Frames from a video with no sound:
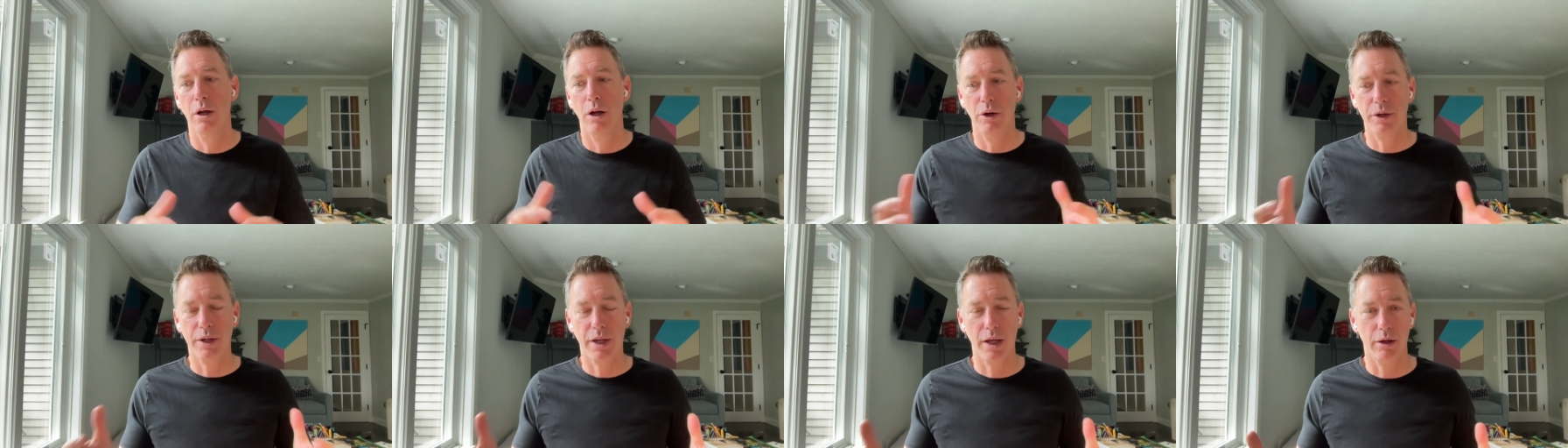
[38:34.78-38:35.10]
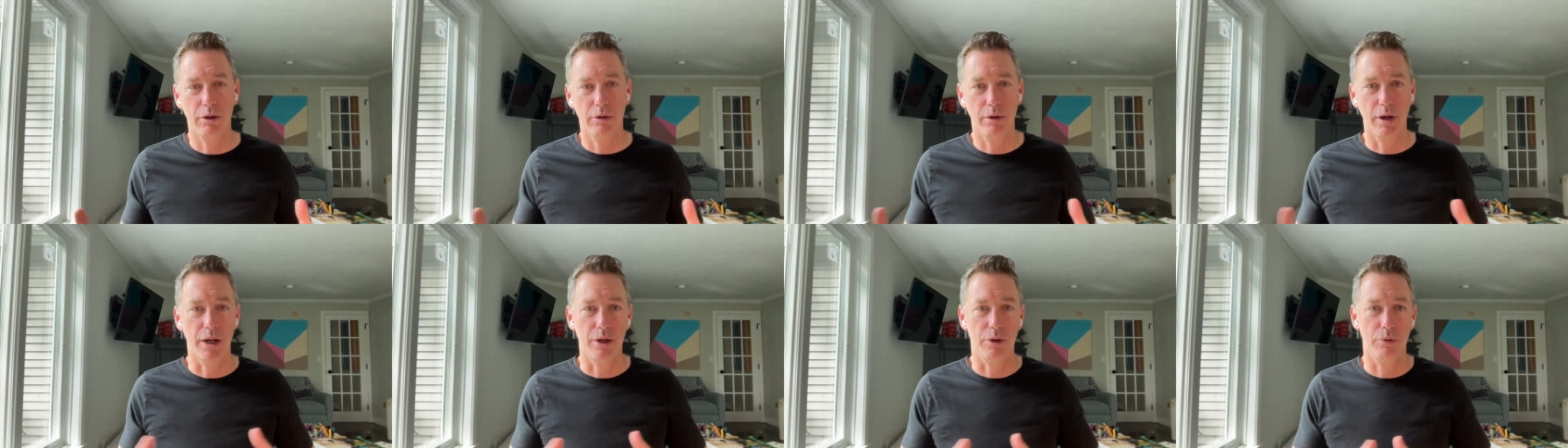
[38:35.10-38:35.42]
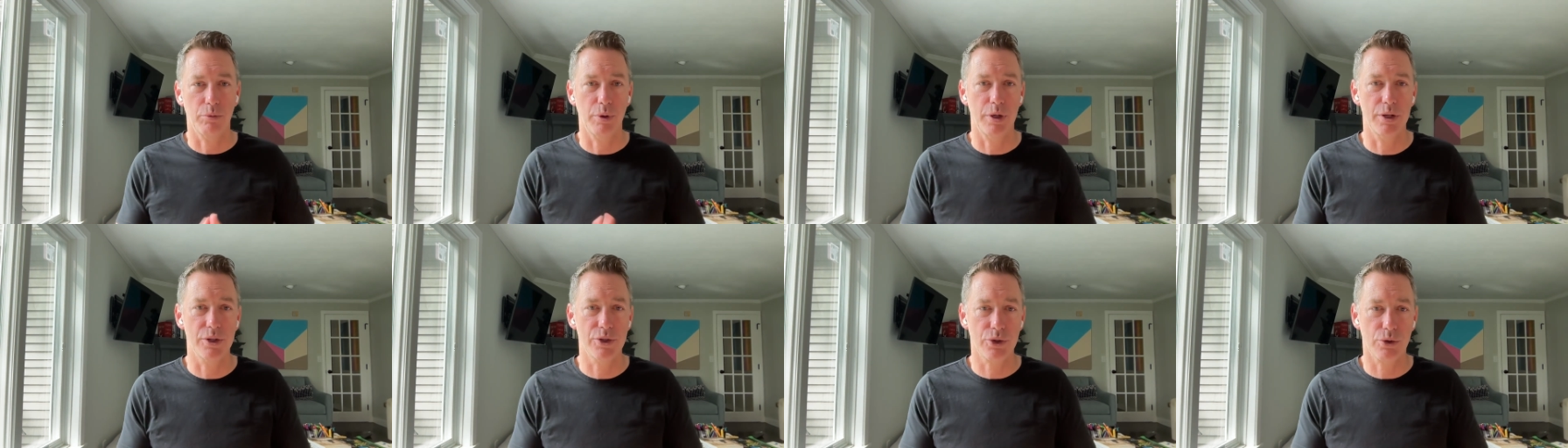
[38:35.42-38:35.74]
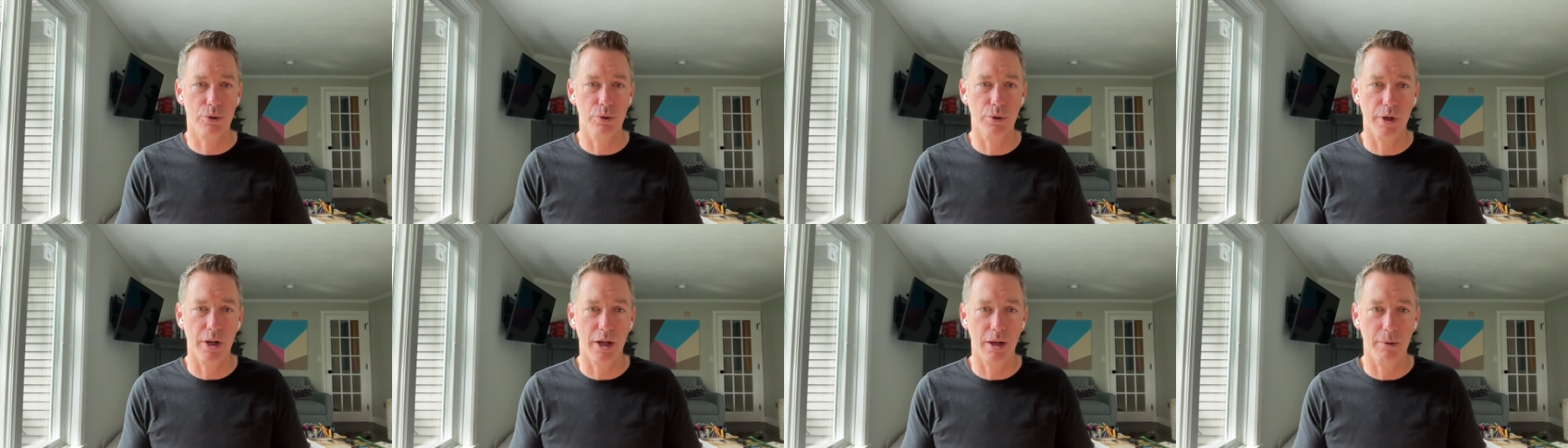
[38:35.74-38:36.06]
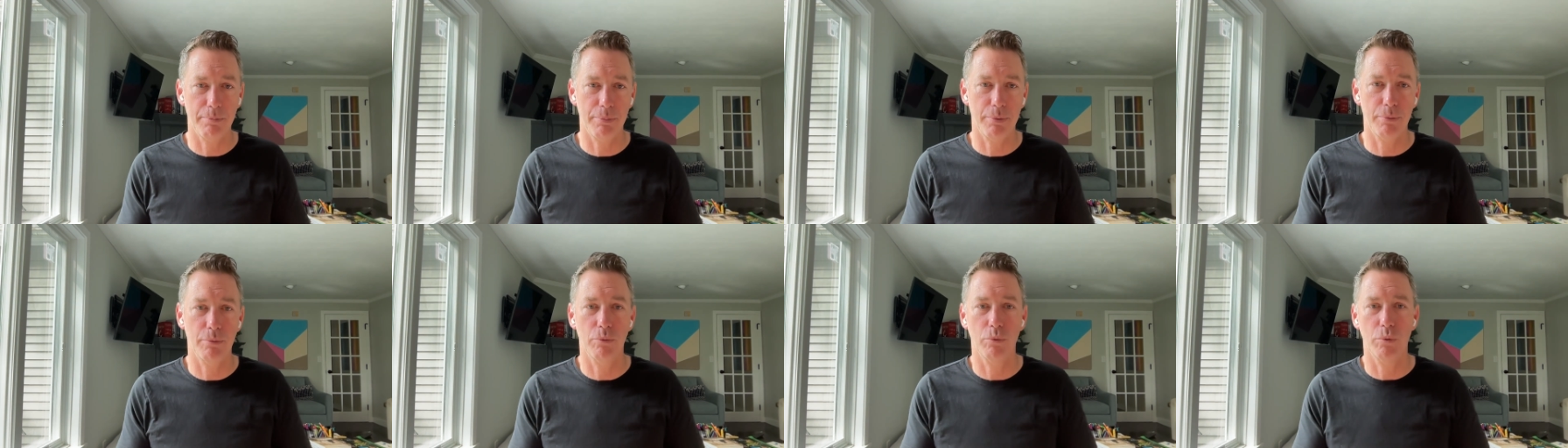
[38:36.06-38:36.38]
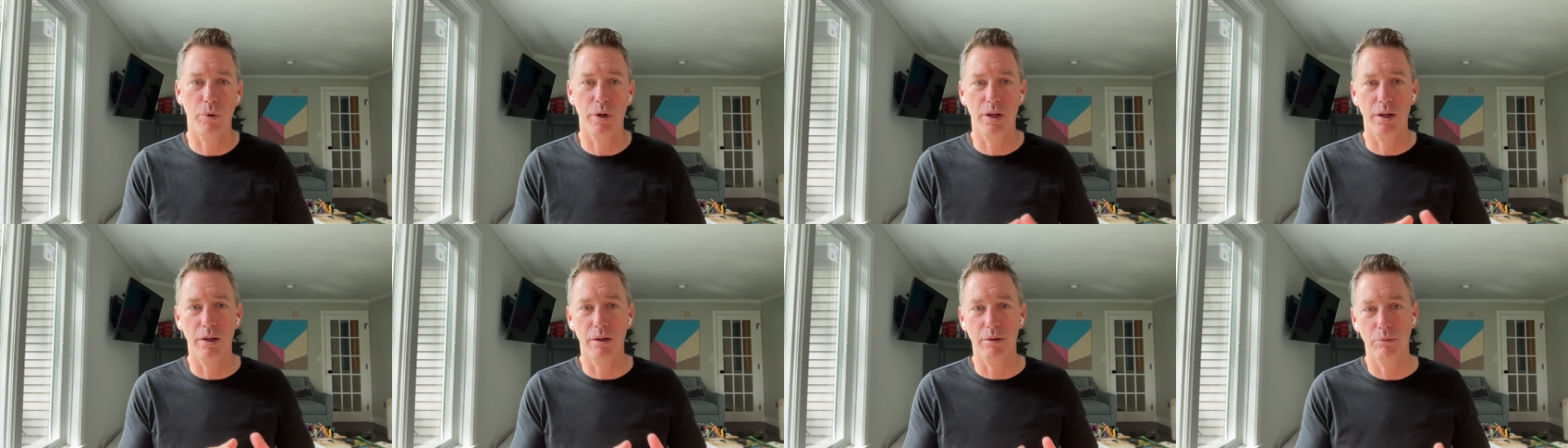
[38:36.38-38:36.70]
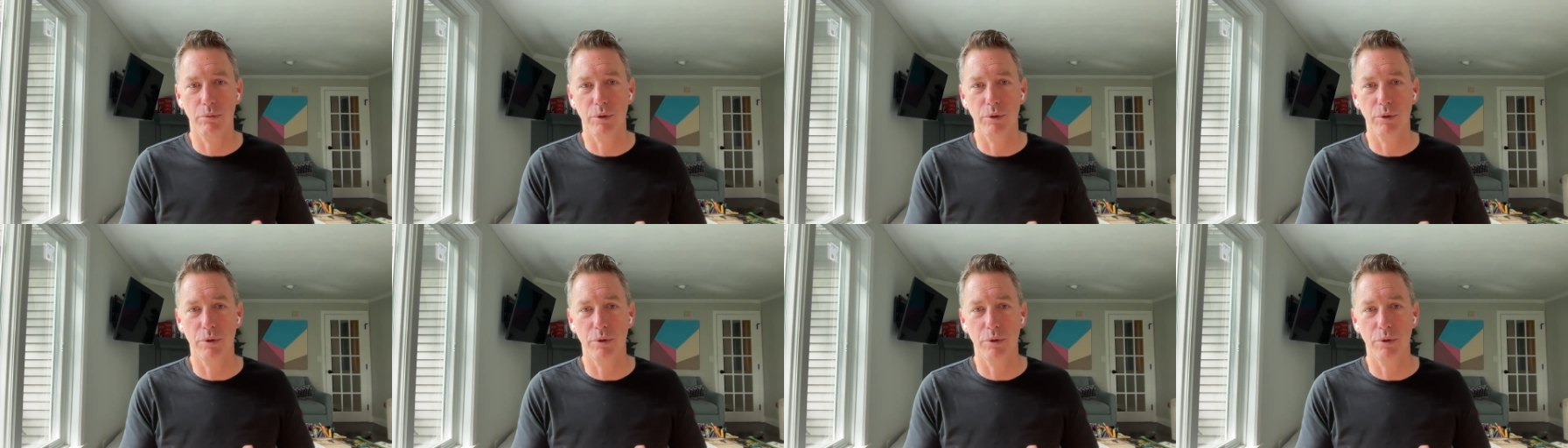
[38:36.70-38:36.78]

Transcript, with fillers: okay, great, we screwed up. We